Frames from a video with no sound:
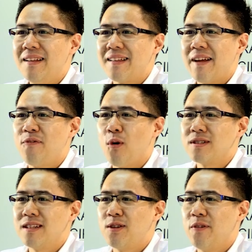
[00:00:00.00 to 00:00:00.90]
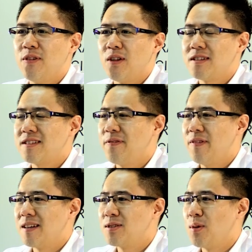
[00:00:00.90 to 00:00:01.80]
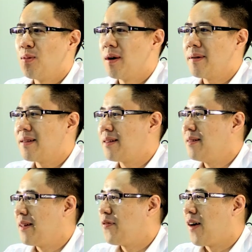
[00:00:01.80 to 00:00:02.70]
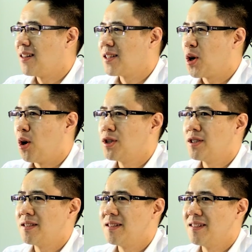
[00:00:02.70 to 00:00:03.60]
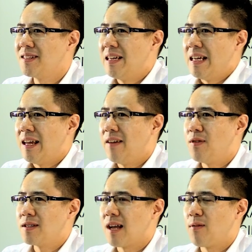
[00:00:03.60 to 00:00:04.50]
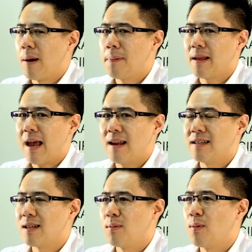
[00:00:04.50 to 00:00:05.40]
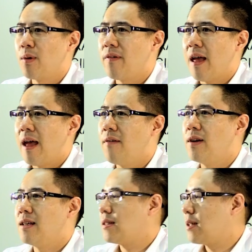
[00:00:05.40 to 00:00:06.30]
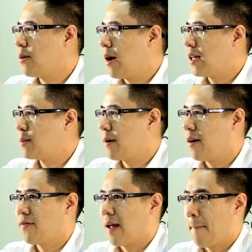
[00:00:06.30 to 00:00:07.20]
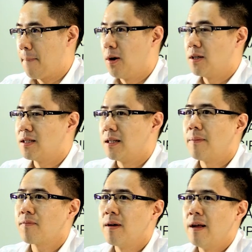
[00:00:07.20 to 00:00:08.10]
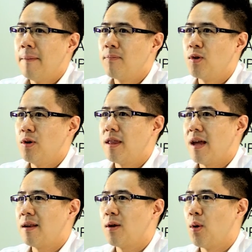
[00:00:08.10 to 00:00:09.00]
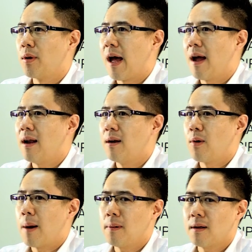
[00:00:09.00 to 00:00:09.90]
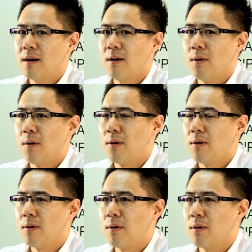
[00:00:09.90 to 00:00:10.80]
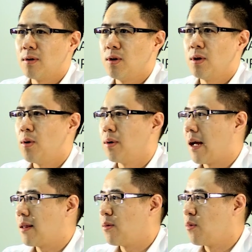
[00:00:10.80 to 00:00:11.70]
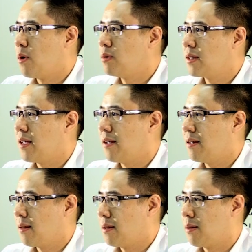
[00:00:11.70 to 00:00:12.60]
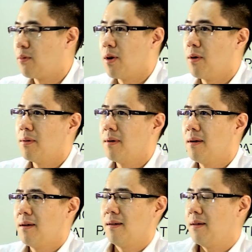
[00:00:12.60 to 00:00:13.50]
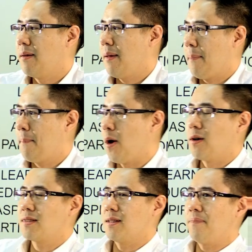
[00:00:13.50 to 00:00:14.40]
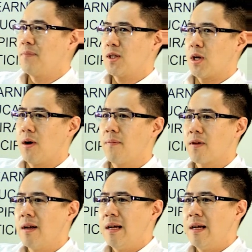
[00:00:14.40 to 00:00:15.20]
that falls into philosophy as to what defines a consciousness. If you start replicating someone with every single aspect of that person, do you then call that a replica, or do you call that the real thing, the real person? So